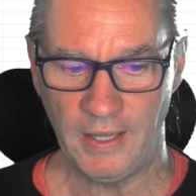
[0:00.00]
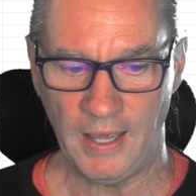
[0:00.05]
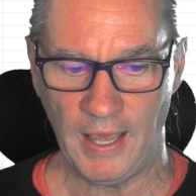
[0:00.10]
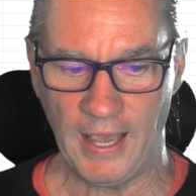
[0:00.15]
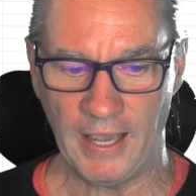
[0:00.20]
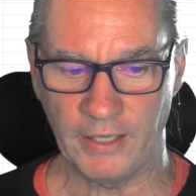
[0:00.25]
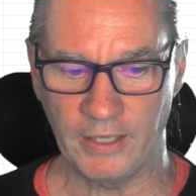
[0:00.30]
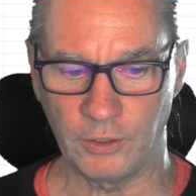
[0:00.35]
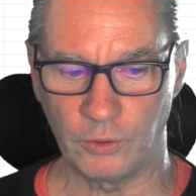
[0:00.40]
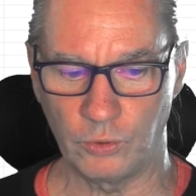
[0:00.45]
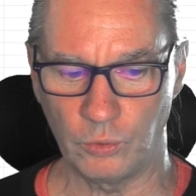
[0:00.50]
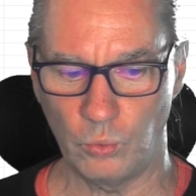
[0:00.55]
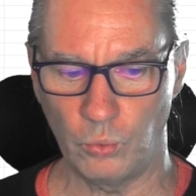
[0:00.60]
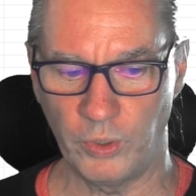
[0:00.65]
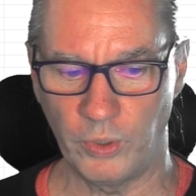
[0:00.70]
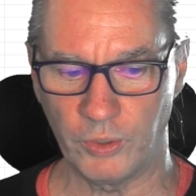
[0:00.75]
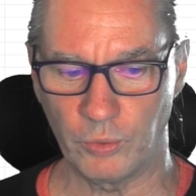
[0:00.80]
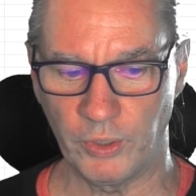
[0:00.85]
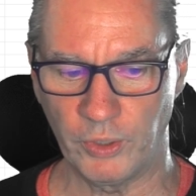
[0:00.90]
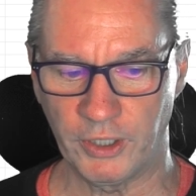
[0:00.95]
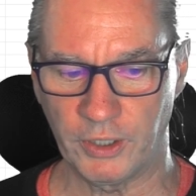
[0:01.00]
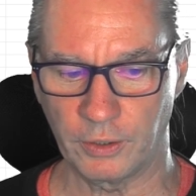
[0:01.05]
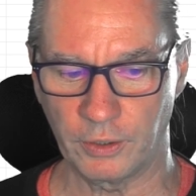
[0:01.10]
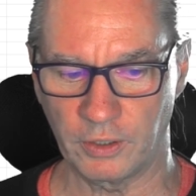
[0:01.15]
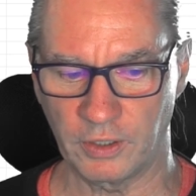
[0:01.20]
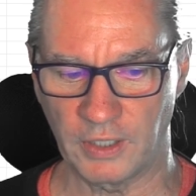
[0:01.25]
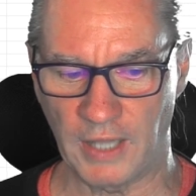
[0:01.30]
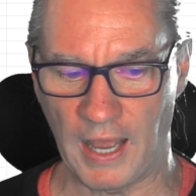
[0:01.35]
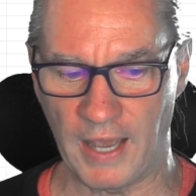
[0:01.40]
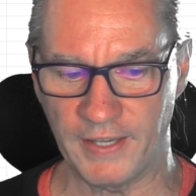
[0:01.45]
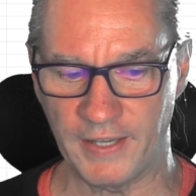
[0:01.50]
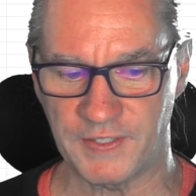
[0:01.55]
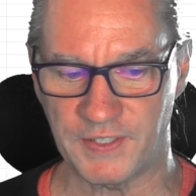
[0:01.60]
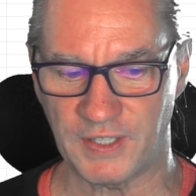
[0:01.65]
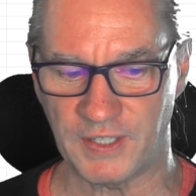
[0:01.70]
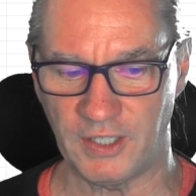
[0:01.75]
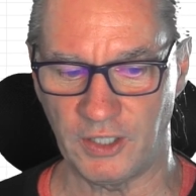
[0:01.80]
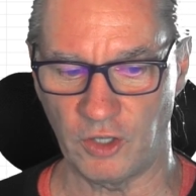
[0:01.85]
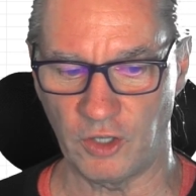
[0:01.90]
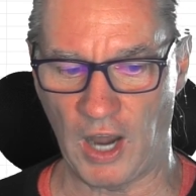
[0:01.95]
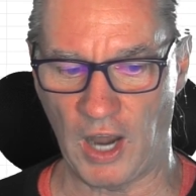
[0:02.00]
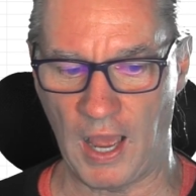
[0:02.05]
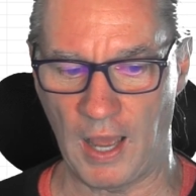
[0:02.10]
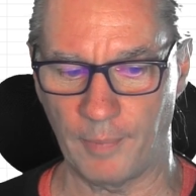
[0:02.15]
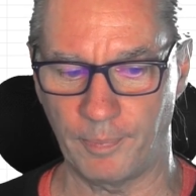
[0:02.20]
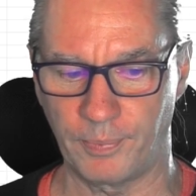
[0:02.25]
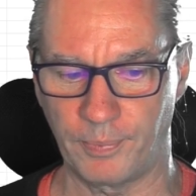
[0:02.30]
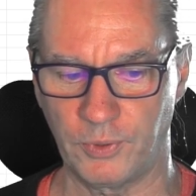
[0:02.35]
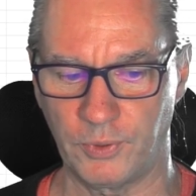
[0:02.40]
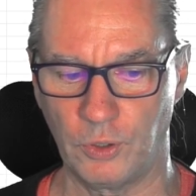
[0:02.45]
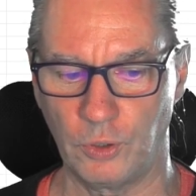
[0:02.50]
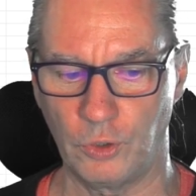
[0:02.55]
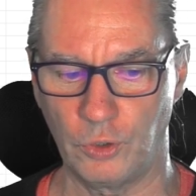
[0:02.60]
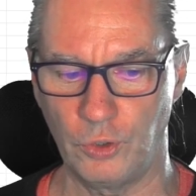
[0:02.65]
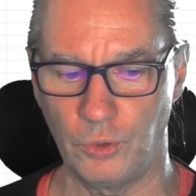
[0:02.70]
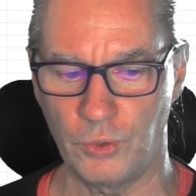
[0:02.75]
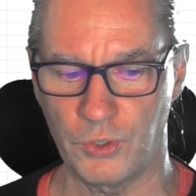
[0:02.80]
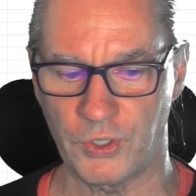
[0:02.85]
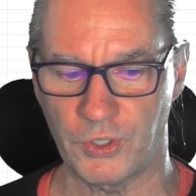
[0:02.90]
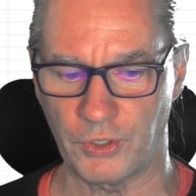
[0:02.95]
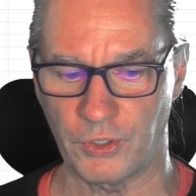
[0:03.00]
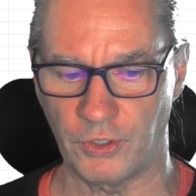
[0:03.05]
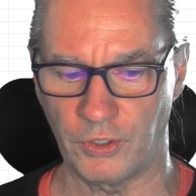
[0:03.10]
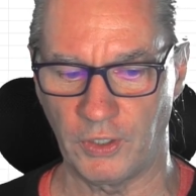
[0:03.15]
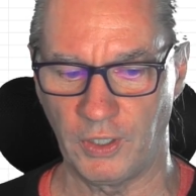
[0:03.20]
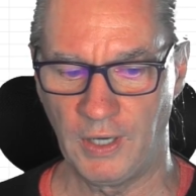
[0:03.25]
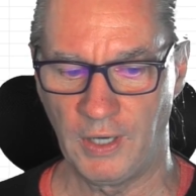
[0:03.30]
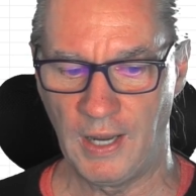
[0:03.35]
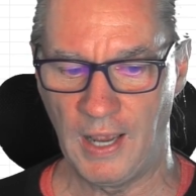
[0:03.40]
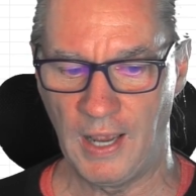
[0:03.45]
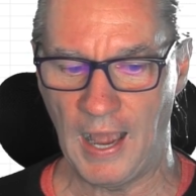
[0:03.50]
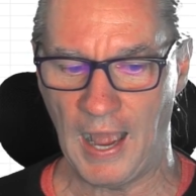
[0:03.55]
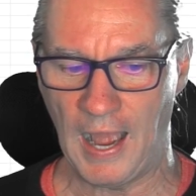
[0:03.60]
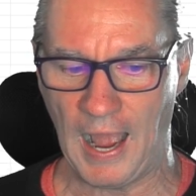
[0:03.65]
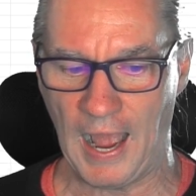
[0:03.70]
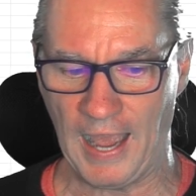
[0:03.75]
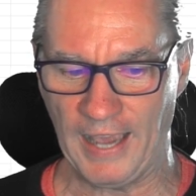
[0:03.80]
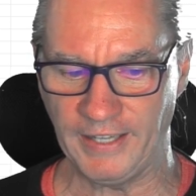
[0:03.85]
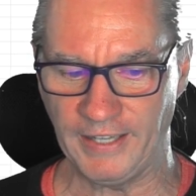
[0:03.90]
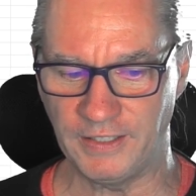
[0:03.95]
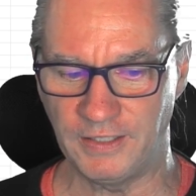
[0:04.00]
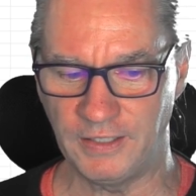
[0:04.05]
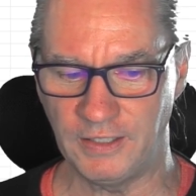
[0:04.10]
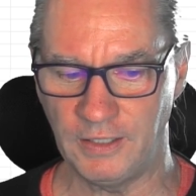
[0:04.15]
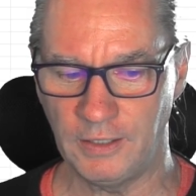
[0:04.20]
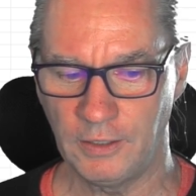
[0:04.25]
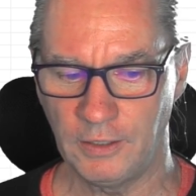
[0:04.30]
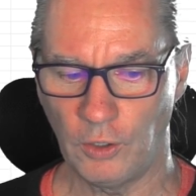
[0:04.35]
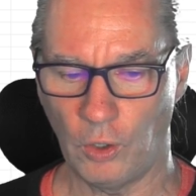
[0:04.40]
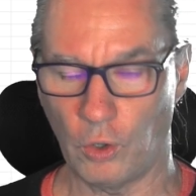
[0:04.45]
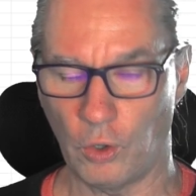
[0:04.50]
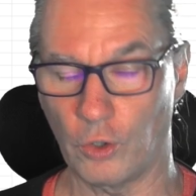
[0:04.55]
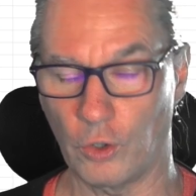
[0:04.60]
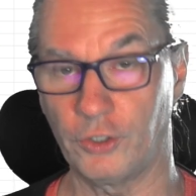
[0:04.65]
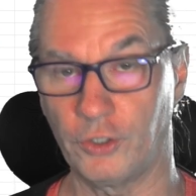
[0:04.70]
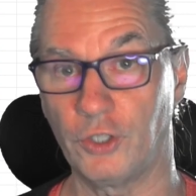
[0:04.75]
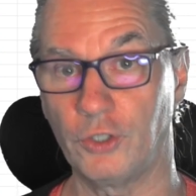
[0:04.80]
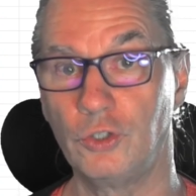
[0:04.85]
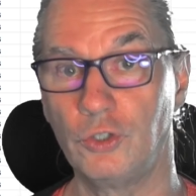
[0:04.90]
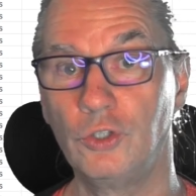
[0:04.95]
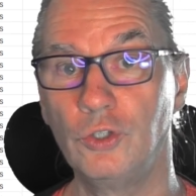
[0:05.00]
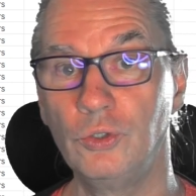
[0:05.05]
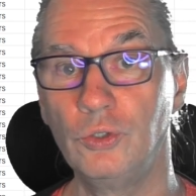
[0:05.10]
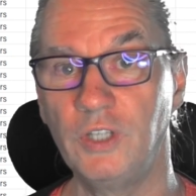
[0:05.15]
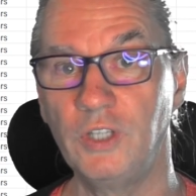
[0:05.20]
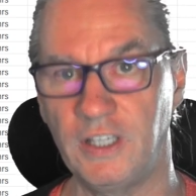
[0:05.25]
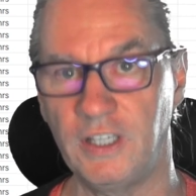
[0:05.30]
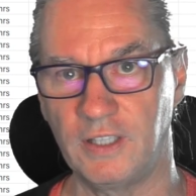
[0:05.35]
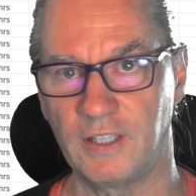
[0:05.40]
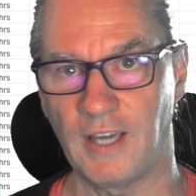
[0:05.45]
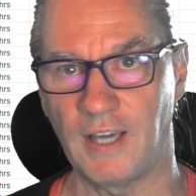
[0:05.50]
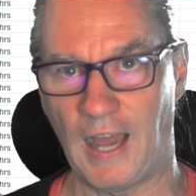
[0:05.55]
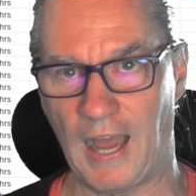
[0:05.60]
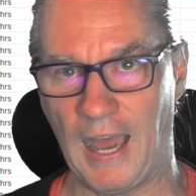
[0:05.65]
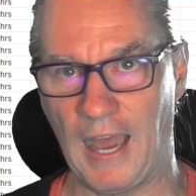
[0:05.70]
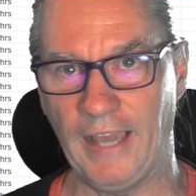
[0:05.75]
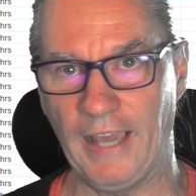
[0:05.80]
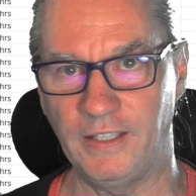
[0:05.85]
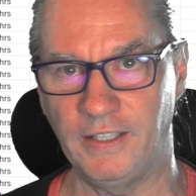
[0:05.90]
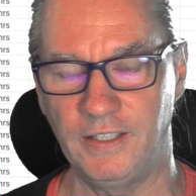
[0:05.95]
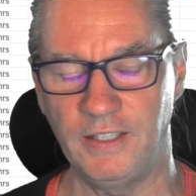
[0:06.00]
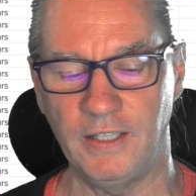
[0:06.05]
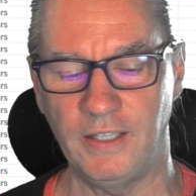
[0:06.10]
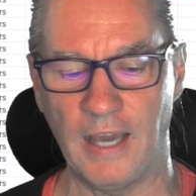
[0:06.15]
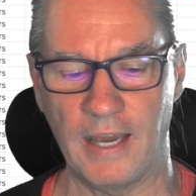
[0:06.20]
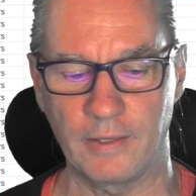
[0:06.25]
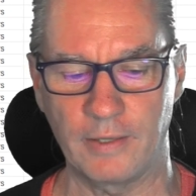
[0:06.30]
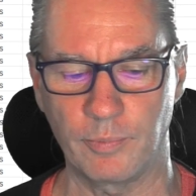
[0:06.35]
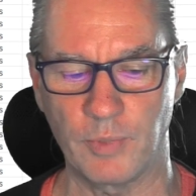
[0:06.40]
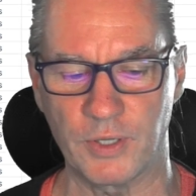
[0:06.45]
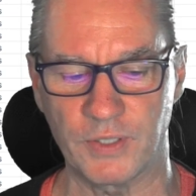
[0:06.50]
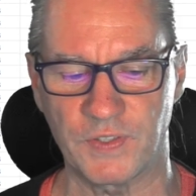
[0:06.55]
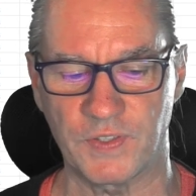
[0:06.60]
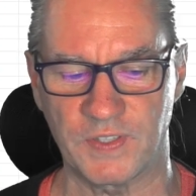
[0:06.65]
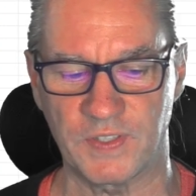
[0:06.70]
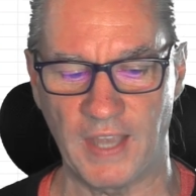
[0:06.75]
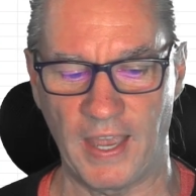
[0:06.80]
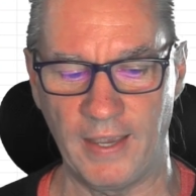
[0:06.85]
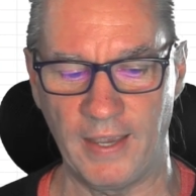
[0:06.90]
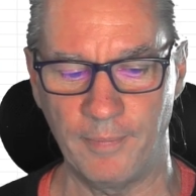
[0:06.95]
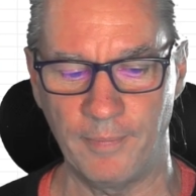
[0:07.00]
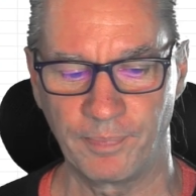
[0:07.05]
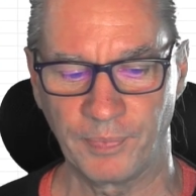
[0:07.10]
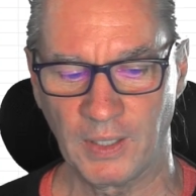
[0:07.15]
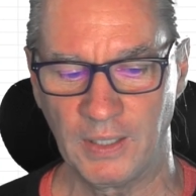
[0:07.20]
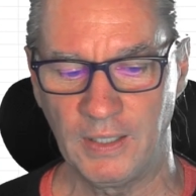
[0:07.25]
And we recognize here up the user ID, or the unique ID, I must say.